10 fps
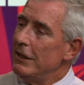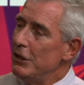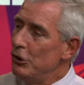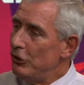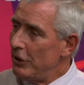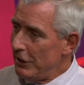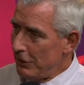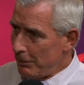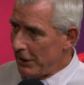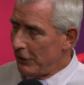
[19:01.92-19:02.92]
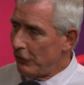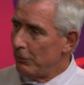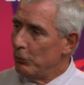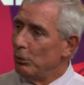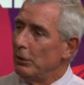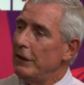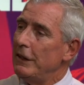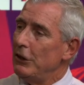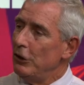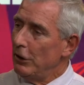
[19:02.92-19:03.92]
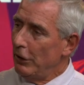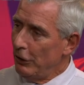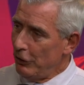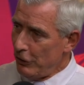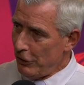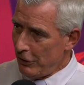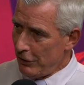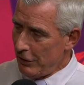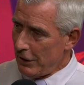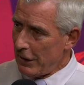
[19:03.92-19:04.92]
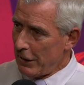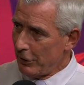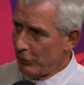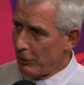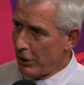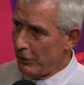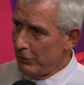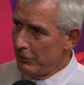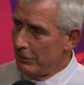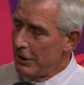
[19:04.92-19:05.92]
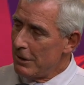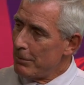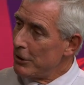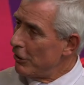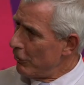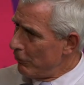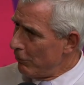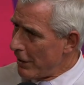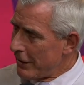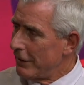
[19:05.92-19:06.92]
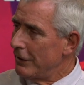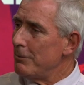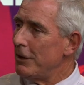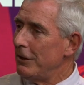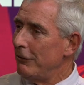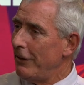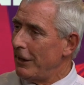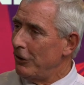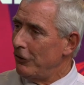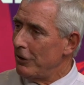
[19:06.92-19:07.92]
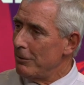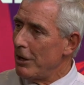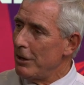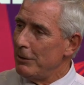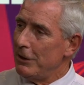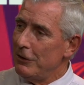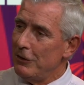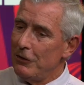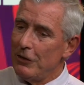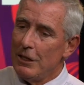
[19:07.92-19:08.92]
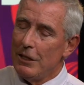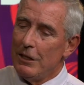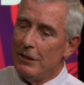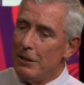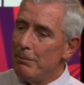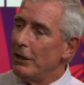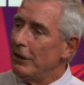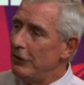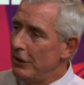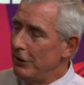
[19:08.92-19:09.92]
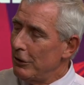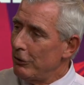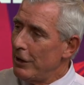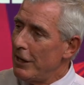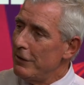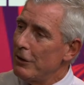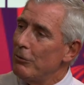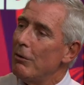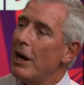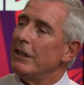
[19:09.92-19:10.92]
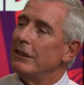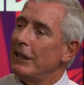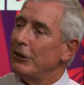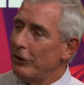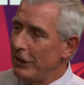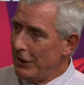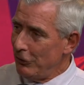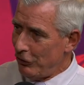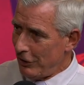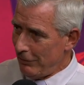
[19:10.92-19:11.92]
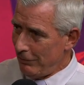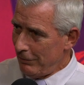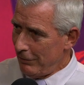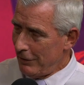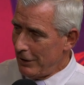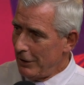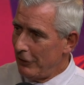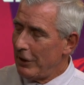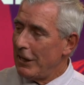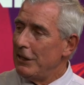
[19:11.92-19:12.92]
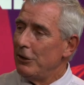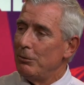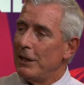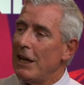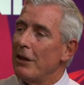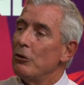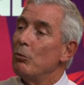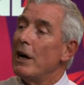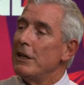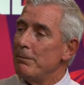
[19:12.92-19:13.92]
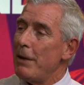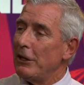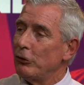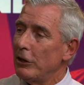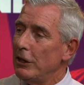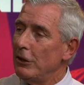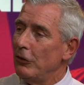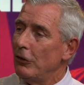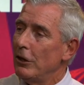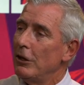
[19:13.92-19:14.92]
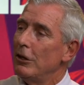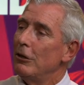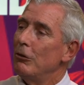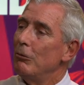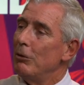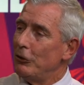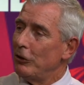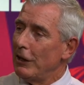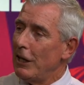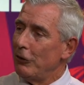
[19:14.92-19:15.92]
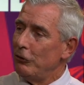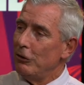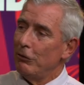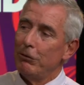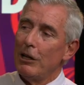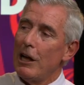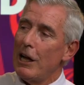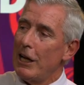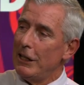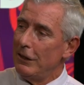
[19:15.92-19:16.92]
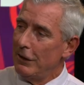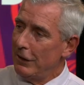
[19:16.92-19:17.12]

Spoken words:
you tend to begin small and then you learn how to grow. But, you know, one of the limiting factors at the moment is the ability to create the right electric engine, taking into account the weight of batteries, which allows you to fly